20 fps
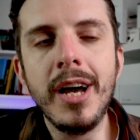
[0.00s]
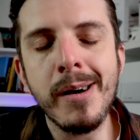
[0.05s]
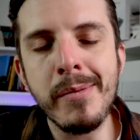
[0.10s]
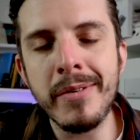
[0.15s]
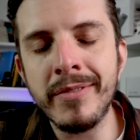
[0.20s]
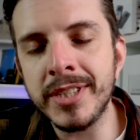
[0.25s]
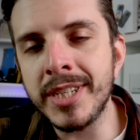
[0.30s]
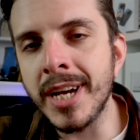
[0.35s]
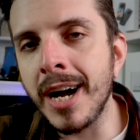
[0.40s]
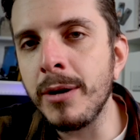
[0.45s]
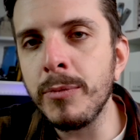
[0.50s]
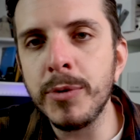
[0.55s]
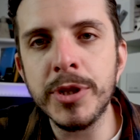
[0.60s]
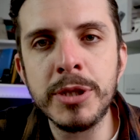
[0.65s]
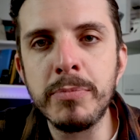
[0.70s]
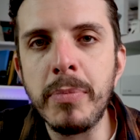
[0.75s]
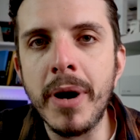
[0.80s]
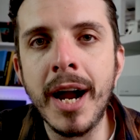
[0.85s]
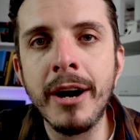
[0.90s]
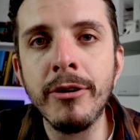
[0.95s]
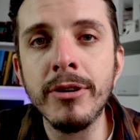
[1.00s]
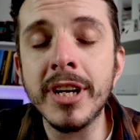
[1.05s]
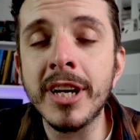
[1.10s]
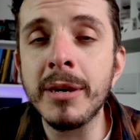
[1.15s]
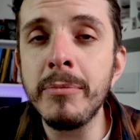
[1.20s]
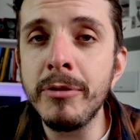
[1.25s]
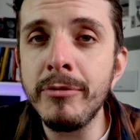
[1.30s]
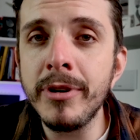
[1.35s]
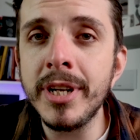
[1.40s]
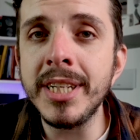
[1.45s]
a bit of a downward spiral,
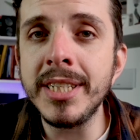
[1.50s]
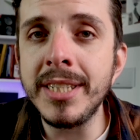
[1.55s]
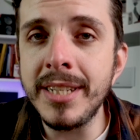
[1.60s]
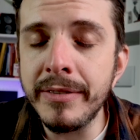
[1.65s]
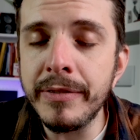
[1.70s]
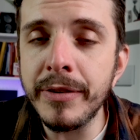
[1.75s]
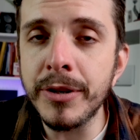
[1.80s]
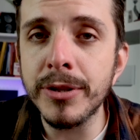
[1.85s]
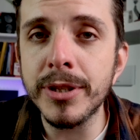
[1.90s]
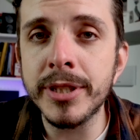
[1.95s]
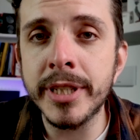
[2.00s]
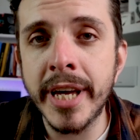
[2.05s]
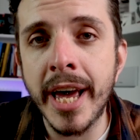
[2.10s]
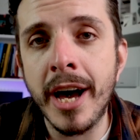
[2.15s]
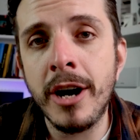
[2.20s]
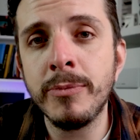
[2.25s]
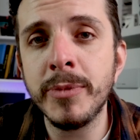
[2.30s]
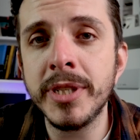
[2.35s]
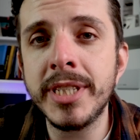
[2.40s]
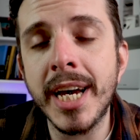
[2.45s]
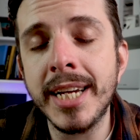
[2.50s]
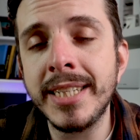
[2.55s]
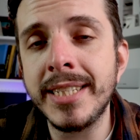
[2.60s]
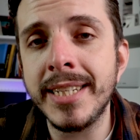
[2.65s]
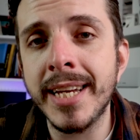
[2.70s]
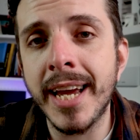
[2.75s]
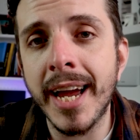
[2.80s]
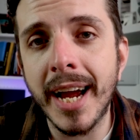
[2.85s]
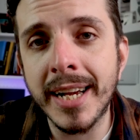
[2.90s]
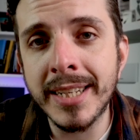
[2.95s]
it can be really difficult to get on with
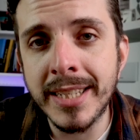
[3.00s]
day-to-day